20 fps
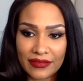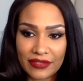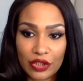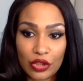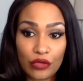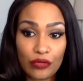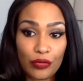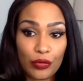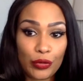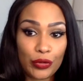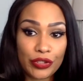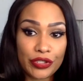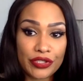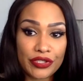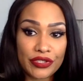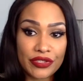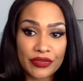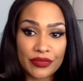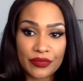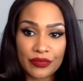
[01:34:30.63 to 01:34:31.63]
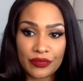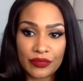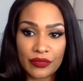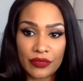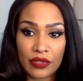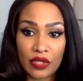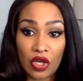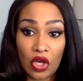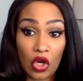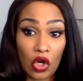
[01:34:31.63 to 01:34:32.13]
The divorce
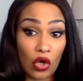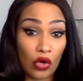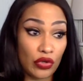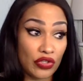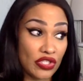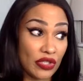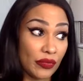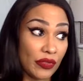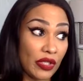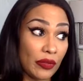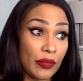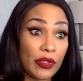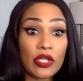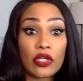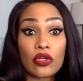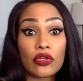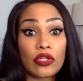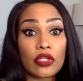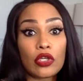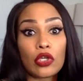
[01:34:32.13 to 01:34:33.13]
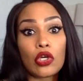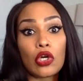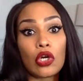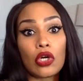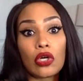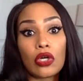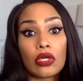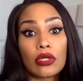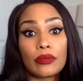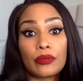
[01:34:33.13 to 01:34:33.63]
or something bigger than a
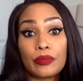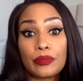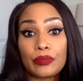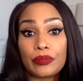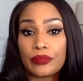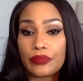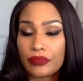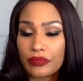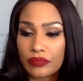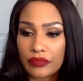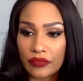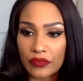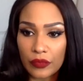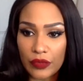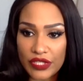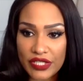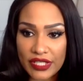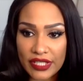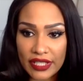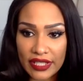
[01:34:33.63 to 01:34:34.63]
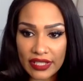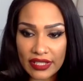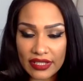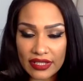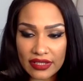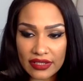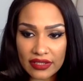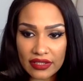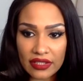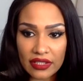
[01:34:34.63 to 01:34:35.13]
car? what's
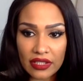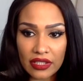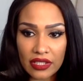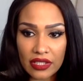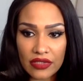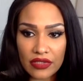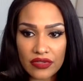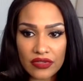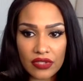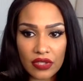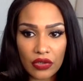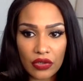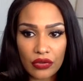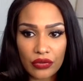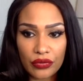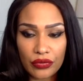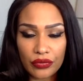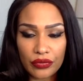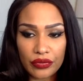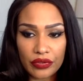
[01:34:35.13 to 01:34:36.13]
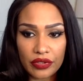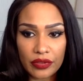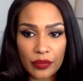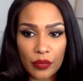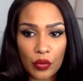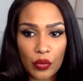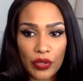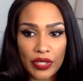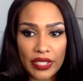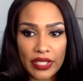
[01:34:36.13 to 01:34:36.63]
next. So the
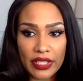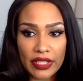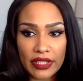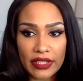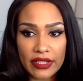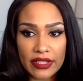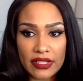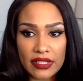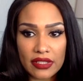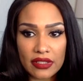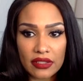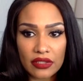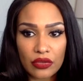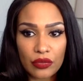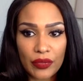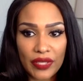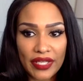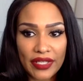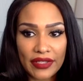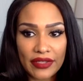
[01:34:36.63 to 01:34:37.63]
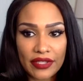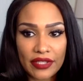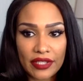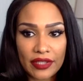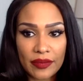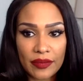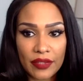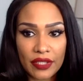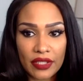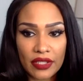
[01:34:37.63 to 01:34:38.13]
point is, you make
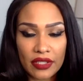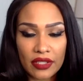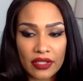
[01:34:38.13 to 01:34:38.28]
them,